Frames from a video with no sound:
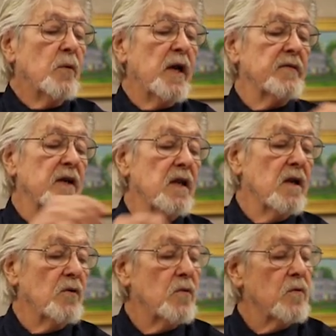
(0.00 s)
Whenever
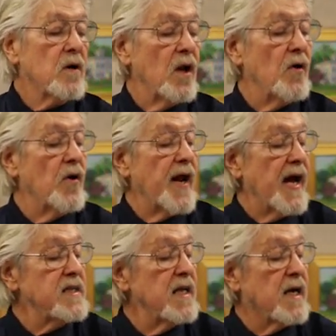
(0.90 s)
little old Claude
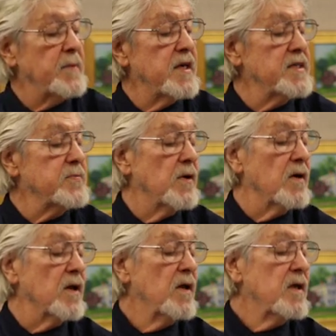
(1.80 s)
Ashley come into this
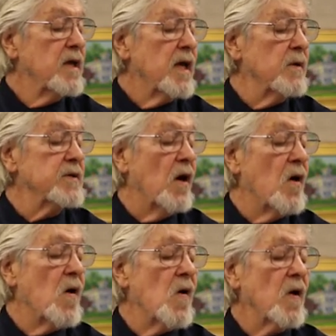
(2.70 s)
world, it was
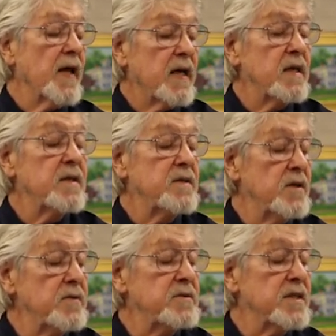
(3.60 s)
all they could
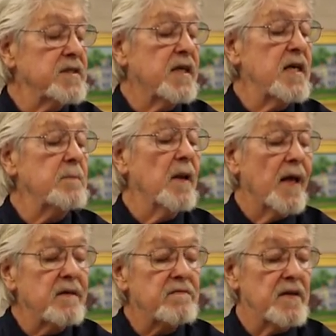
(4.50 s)
do just to keep
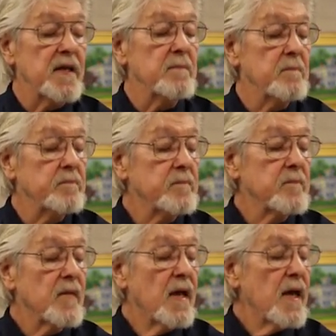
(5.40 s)
life in him.
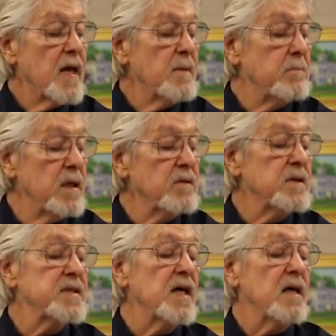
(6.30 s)
He
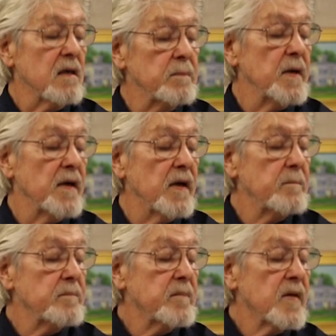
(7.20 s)
blew as a huckleberry.
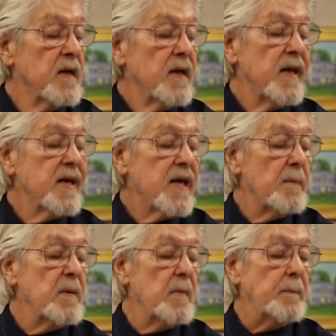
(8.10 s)
They
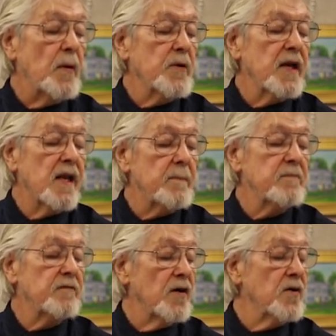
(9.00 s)
kept him up on the
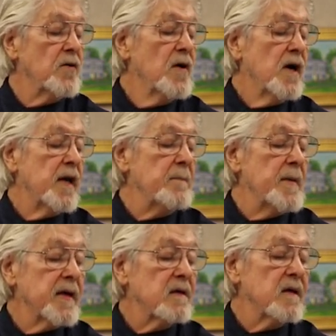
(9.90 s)
11th floor of the
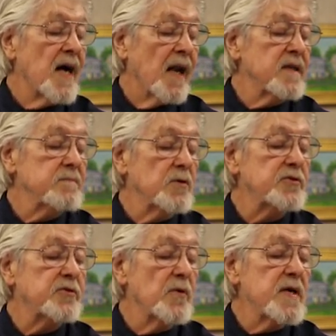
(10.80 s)
medical college
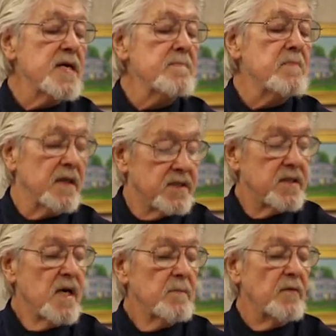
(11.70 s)
most 3
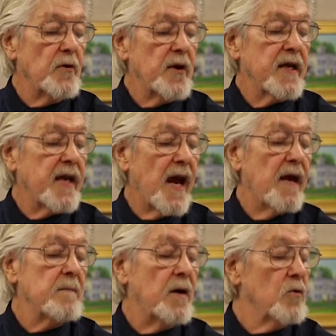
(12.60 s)
months before they
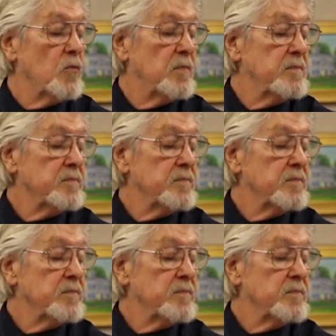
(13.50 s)
carried him home.